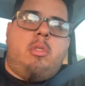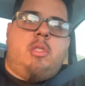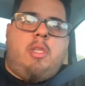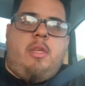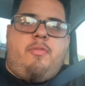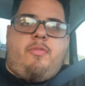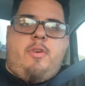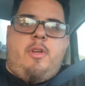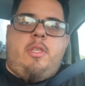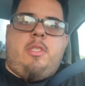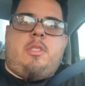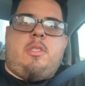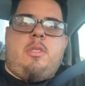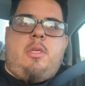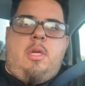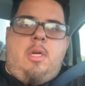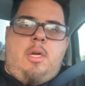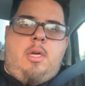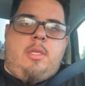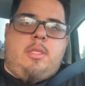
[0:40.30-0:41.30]
difference
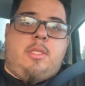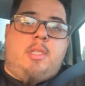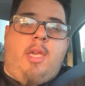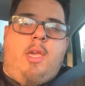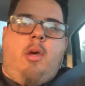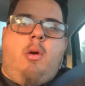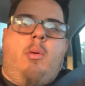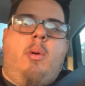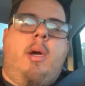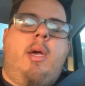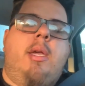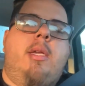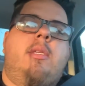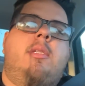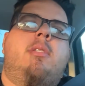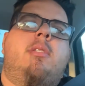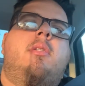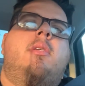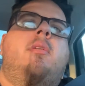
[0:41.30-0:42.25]
uh, scale wise